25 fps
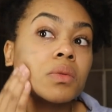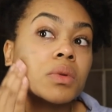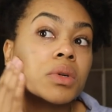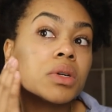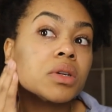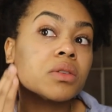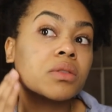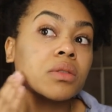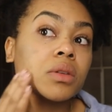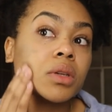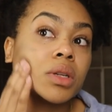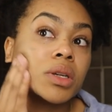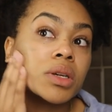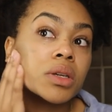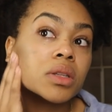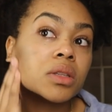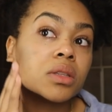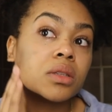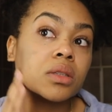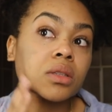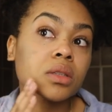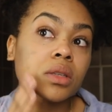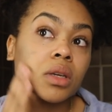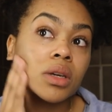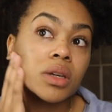A bit at
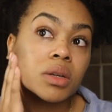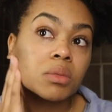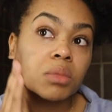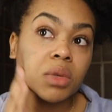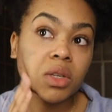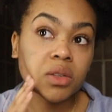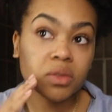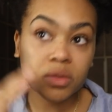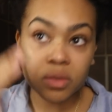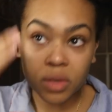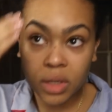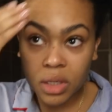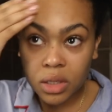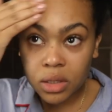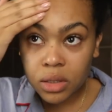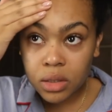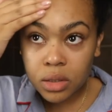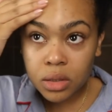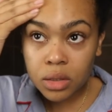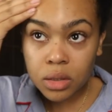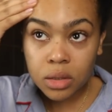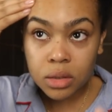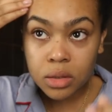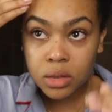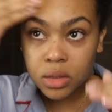the side of my
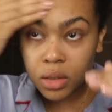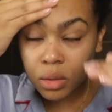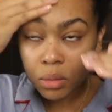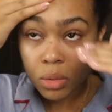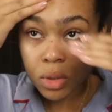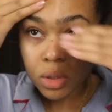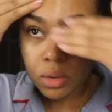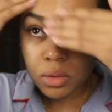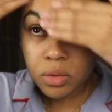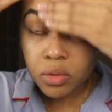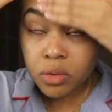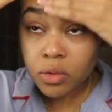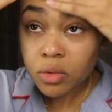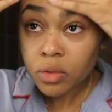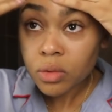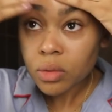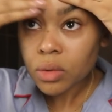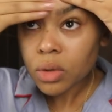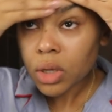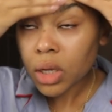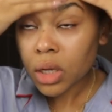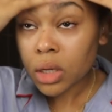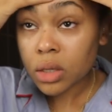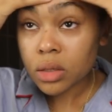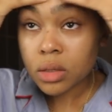face and some at the
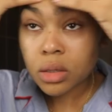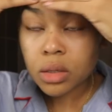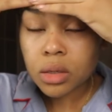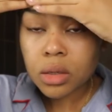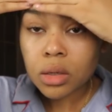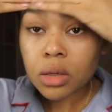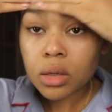forehead.